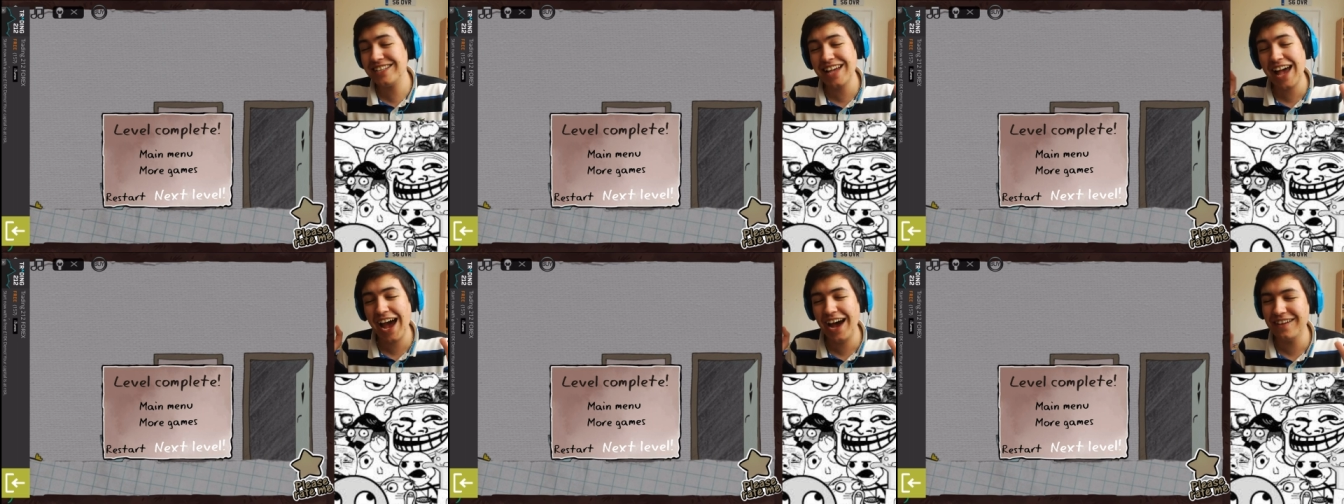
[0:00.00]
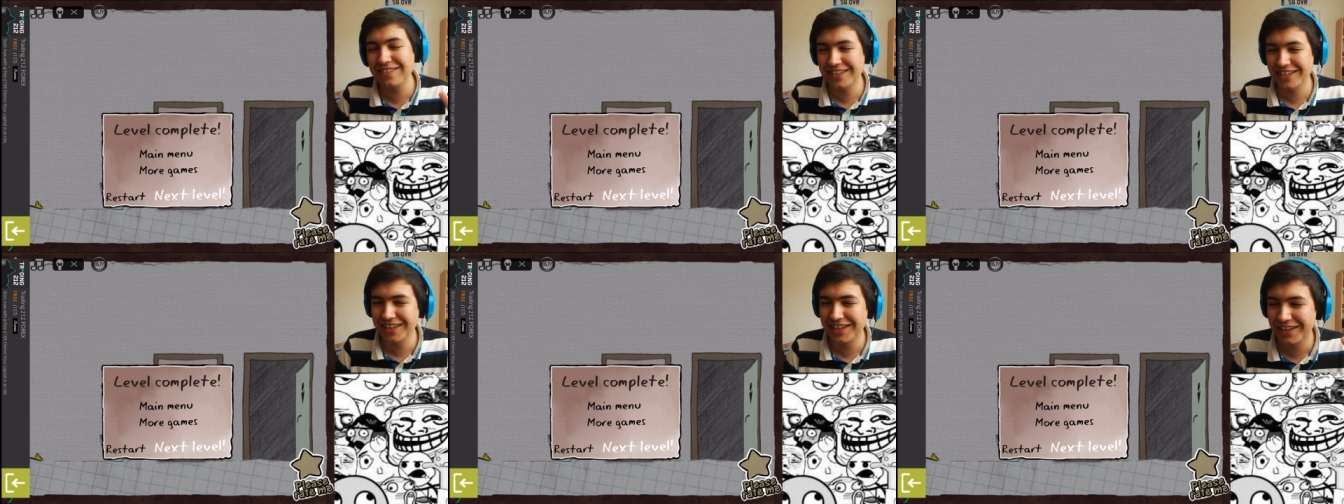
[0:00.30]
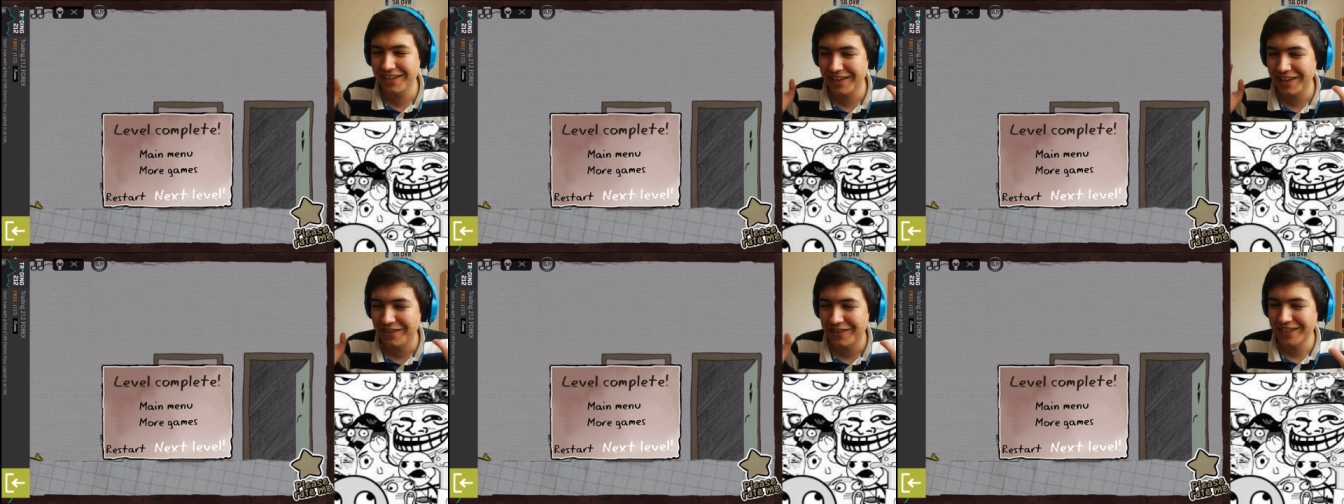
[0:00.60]
That's
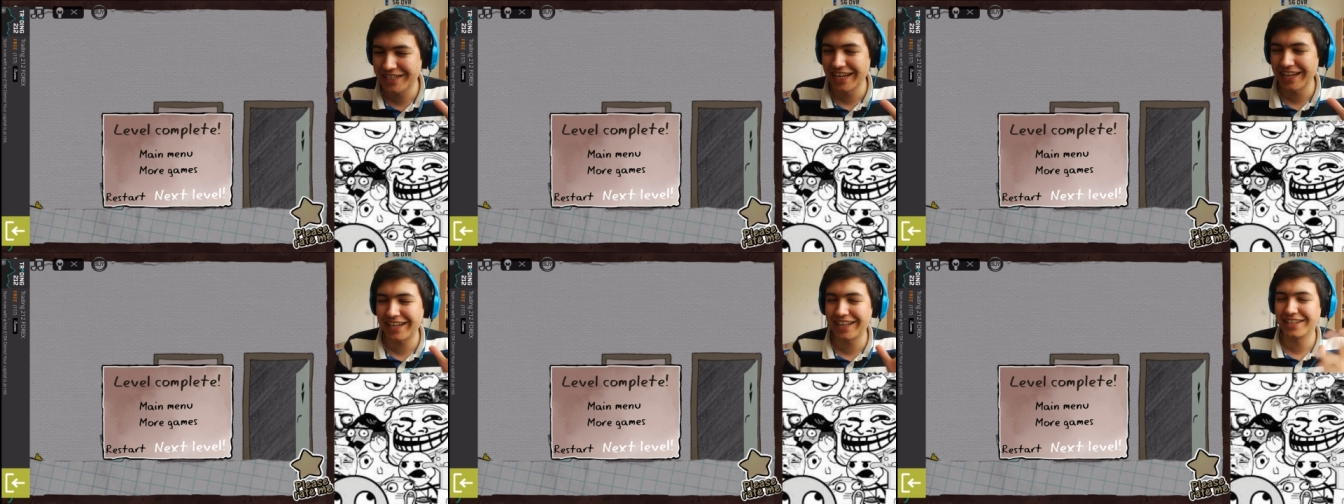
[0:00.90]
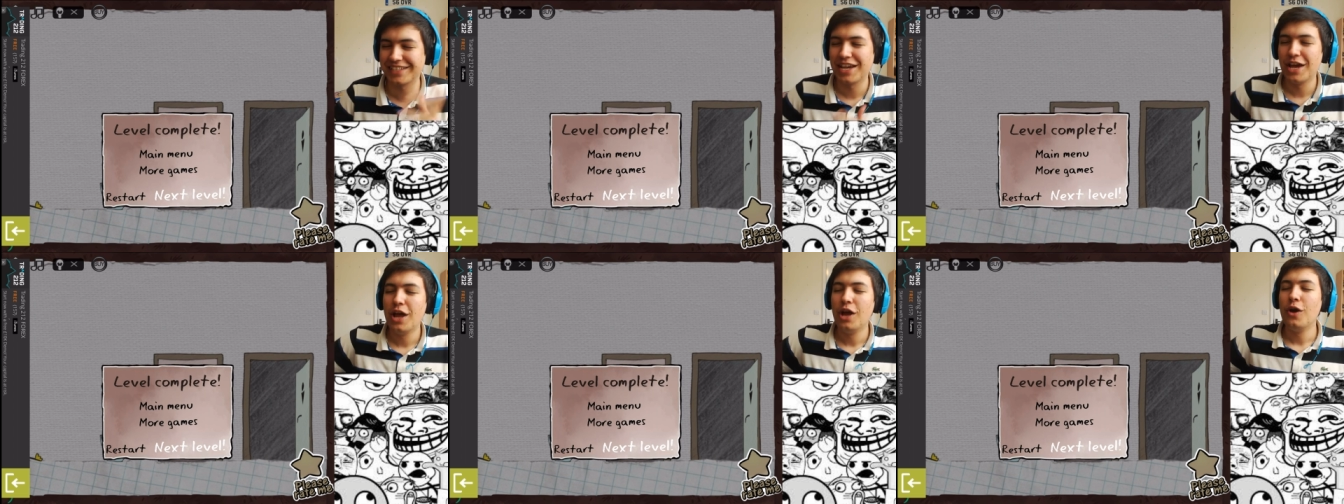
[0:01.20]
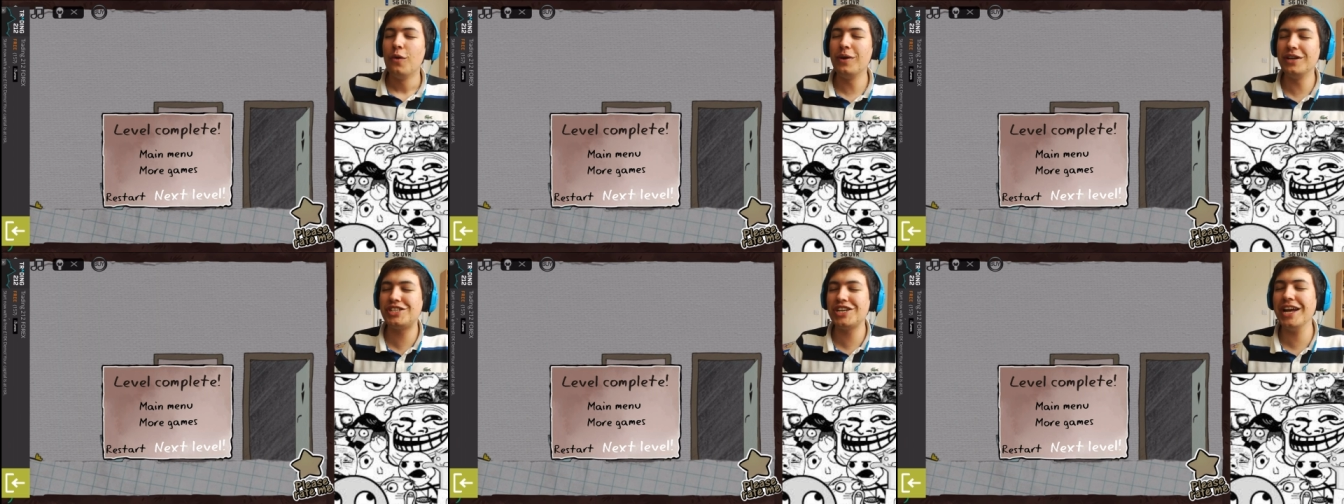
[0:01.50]
absolutely ridiculous.
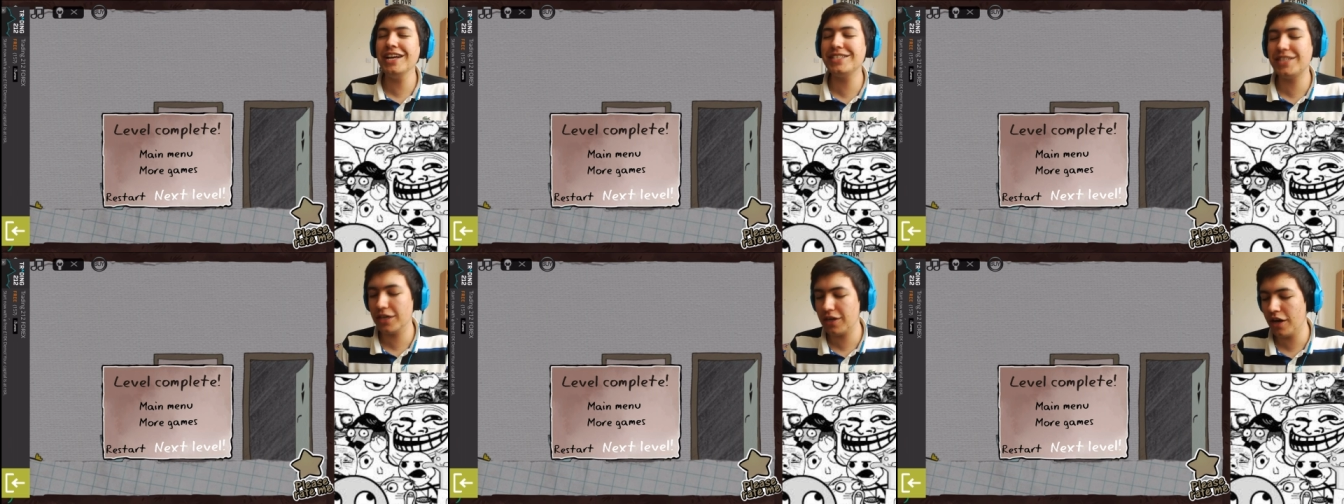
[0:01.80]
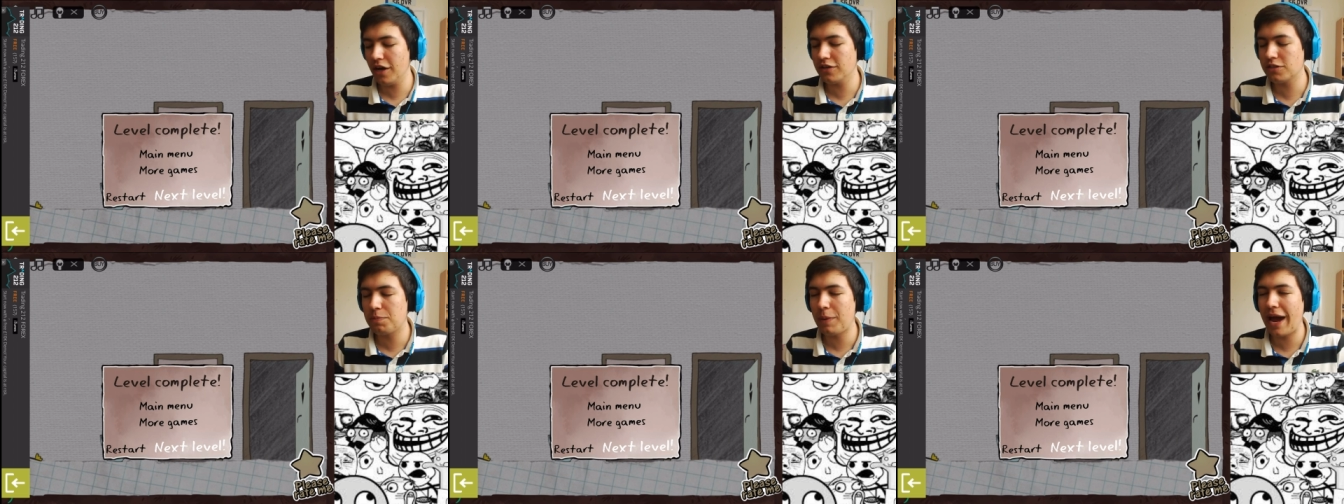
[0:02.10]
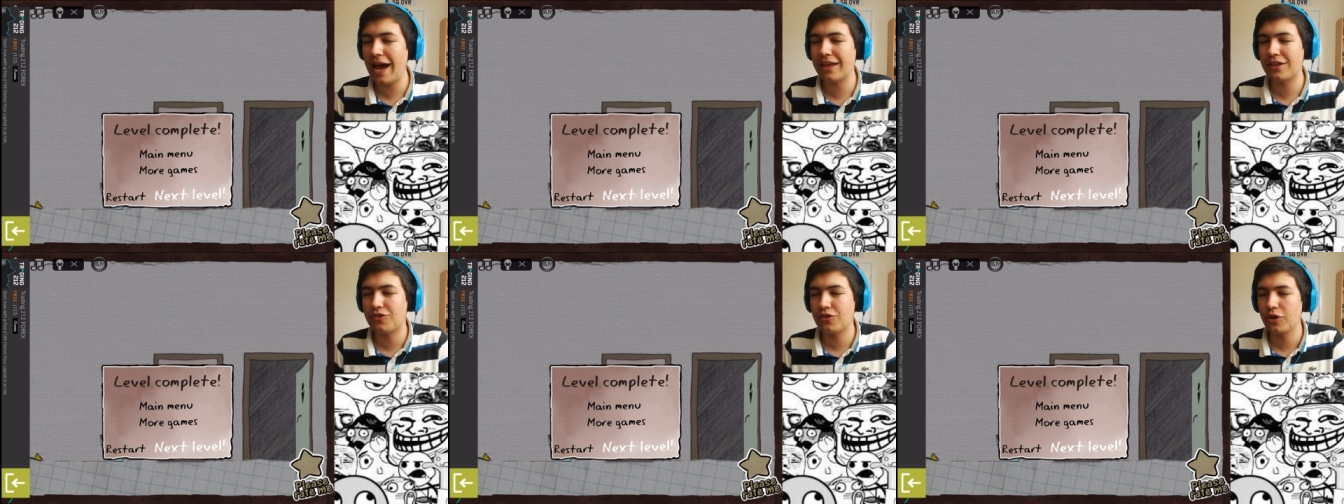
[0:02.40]
We changed the girls'
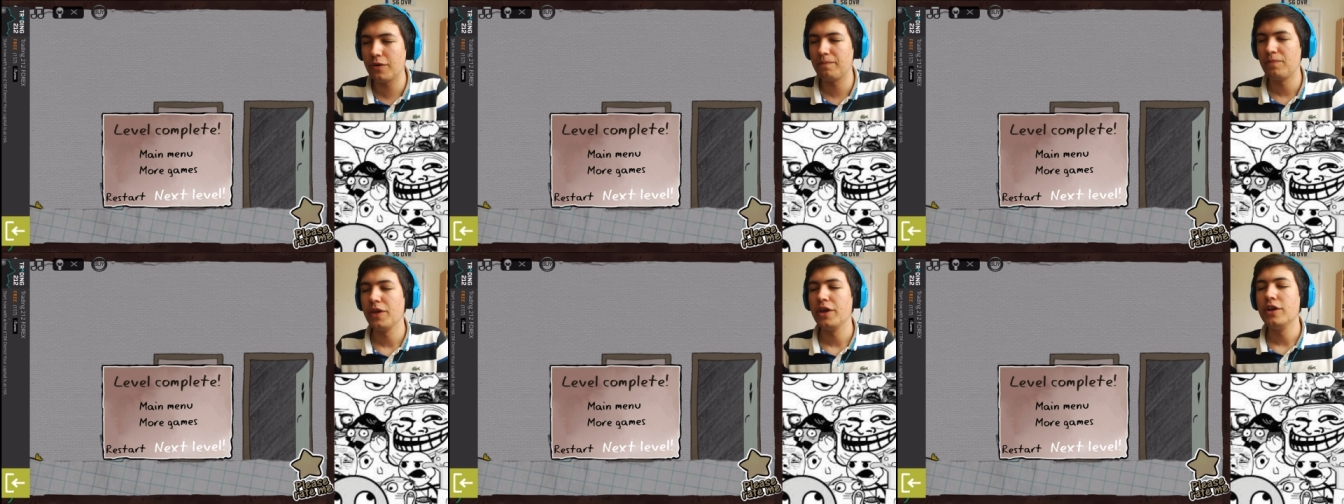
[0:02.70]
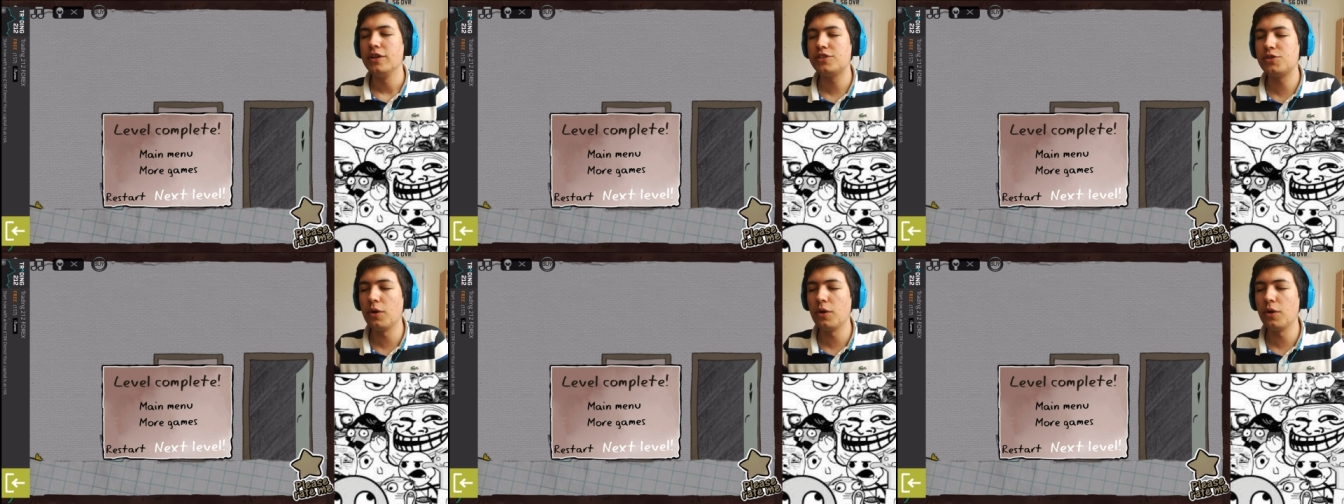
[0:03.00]
bathroom